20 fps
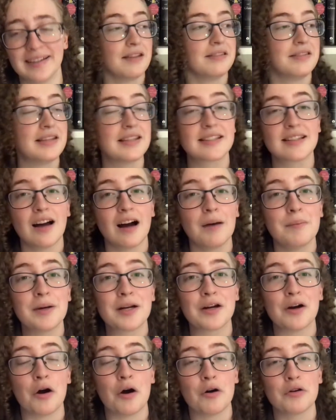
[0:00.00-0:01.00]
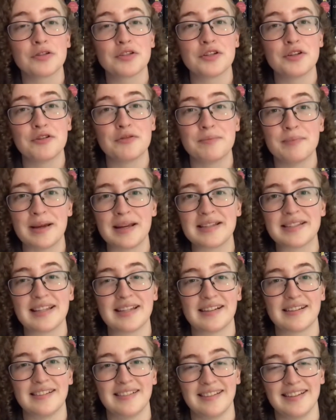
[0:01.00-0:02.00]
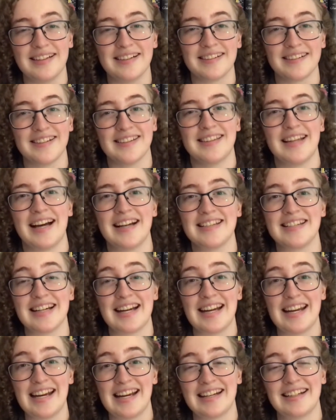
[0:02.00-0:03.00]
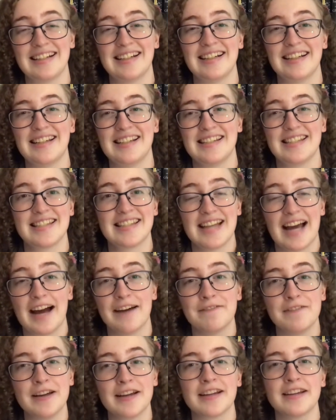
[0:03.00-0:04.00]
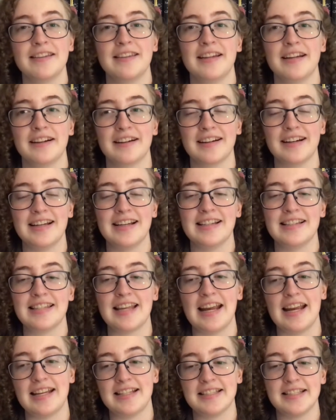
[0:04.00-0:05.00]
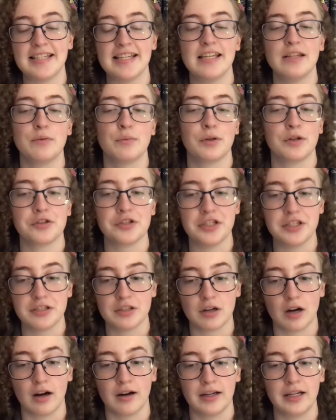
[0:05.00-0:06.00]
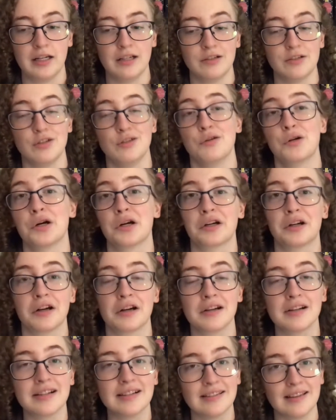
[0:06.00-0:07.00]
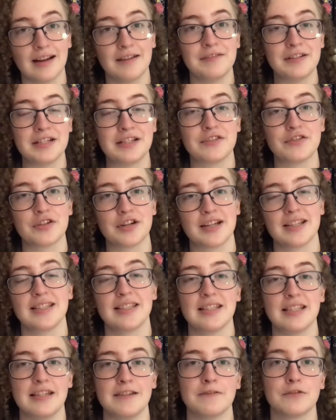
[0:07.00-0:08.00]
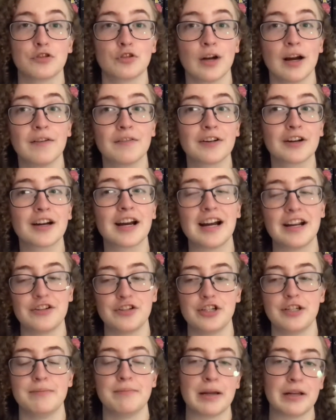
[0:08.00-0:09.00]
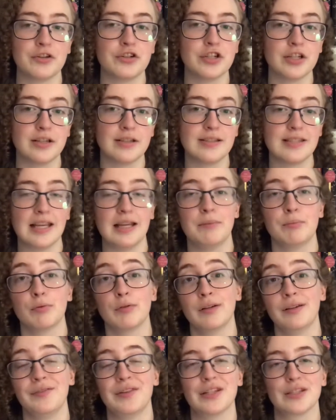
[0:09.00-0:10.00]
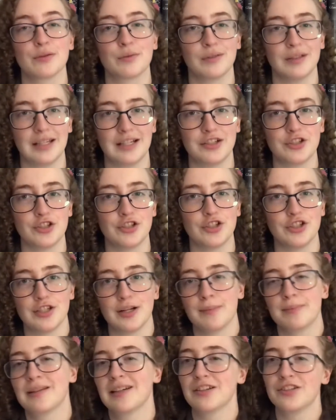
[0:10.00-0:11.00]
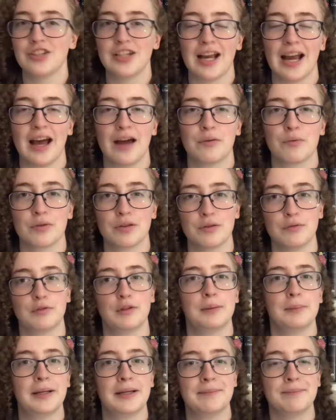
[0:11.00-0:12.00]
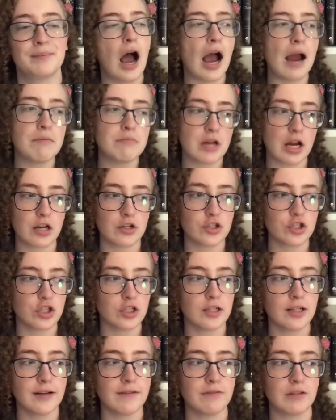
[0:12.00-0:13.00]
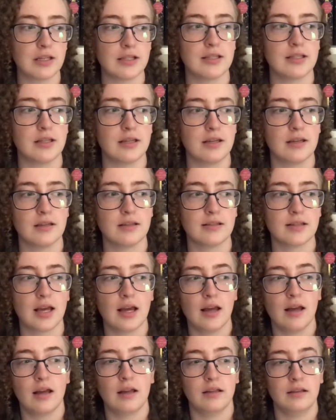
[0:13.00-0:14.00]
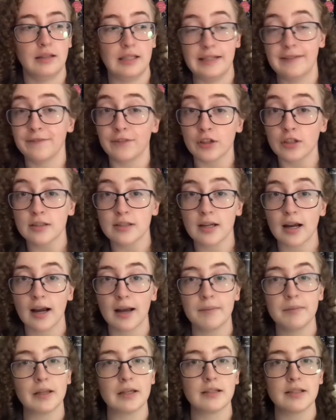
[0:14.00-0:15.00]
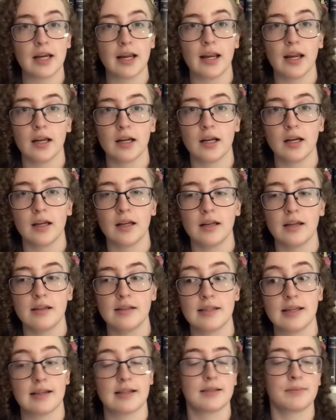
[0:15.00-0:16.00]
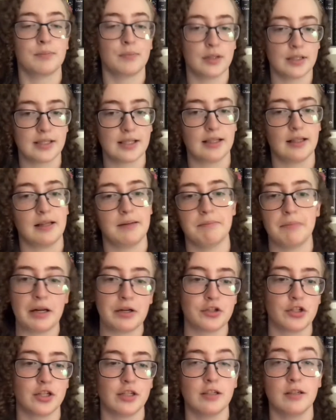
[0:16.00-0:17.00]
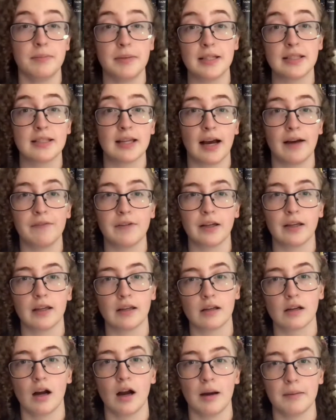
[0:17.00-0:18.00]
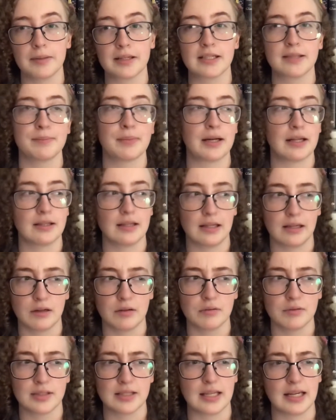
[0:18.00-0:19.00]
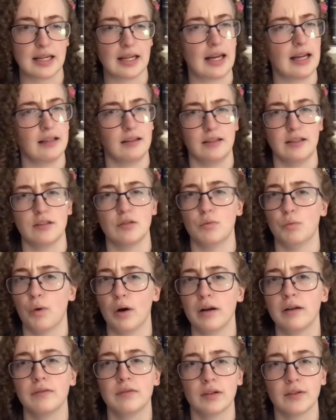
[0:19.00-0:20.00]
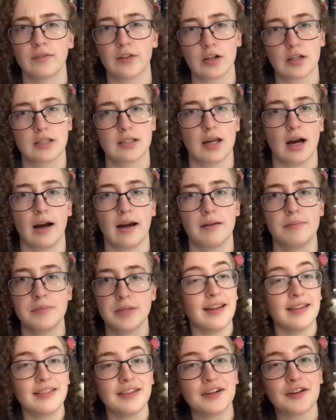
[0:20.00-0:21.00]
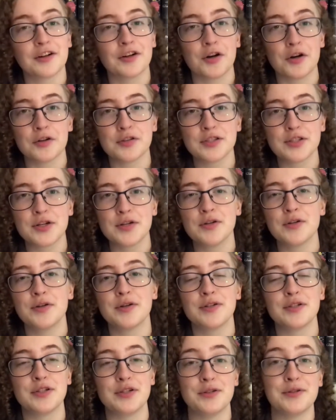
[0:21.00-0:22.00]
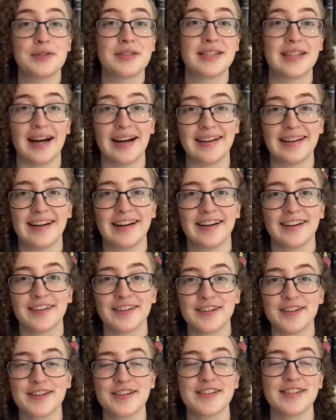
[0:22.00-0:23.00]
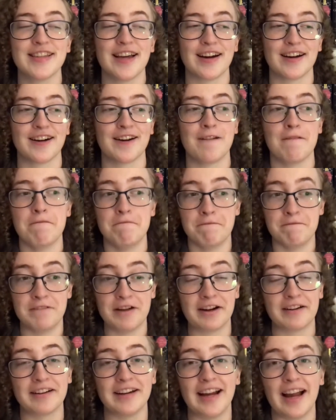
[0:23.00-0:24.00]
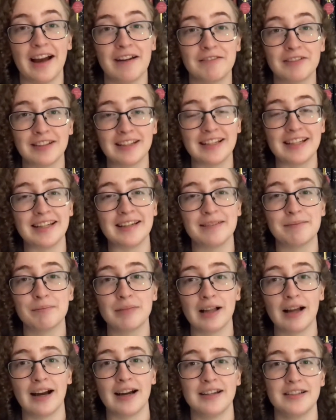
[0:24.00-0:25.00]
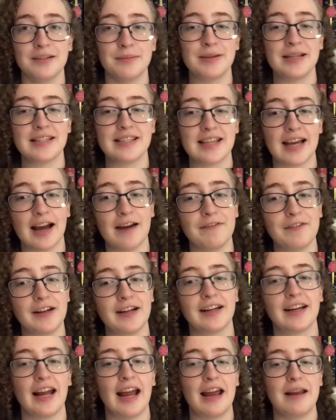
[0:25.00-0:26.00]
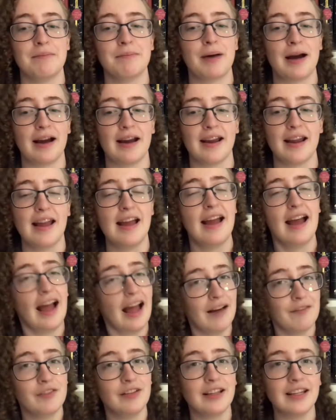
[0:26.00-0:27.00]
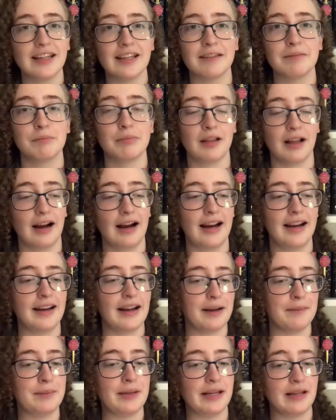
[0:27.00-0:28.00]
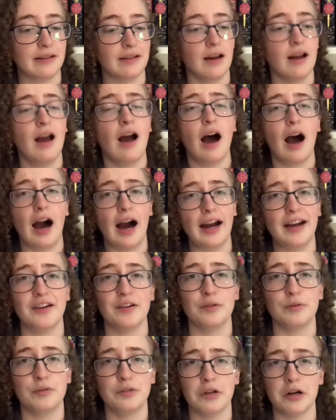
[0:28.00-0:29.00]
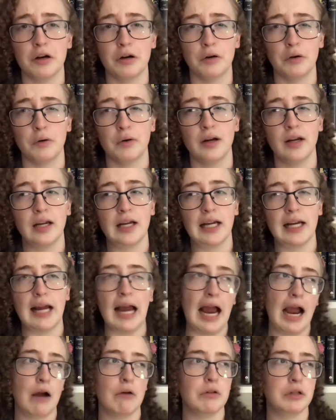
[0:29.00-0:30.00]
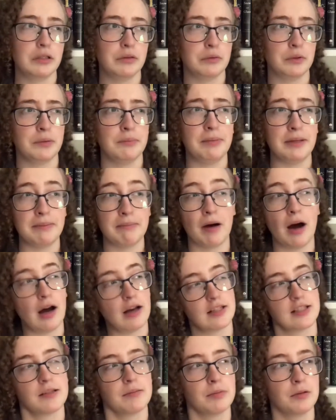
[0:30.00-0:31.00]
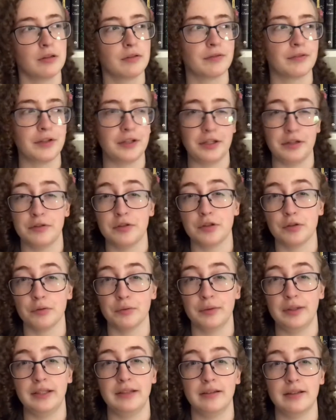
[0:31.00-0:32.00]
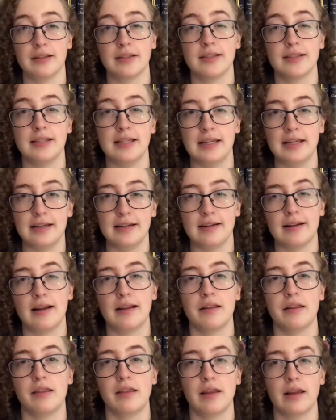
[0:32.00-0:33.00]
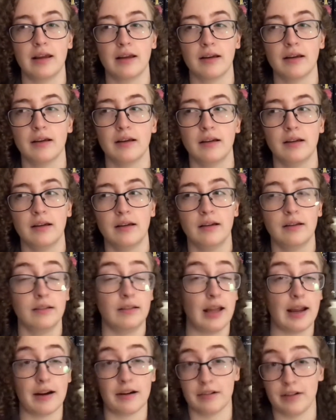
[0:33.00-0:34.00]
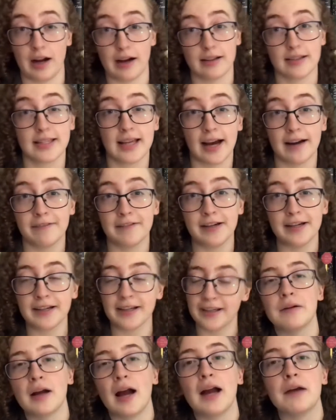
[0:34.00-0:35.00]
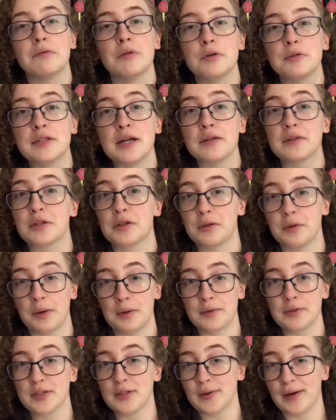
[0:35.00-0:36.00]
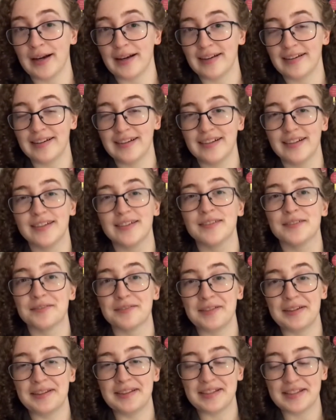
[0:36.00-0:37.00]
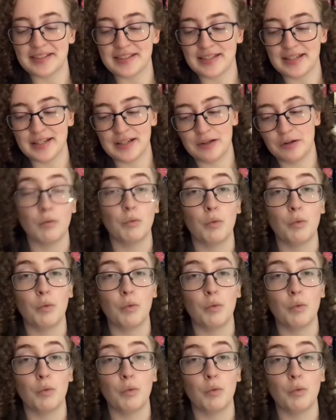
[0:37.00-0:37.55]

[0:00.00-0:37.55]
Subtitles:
This comic also makes it clear that Diana is sapphic. There is a scene where she's talking to her current love interest, Steve Trevor, and she mentions a previous relationship that she had with a woman. I'm not sure if this is the first time that Diana is explicitly mentioned to be sapphic in comics, but I think it was like at least one of the first times. There are also two side characters that are very heavily implied to be sapphic, and by heavily implied, I mean I don't know how it would be possible for you to read this scene and think they are not sapphic. I wrote down the quote so I could read this to you.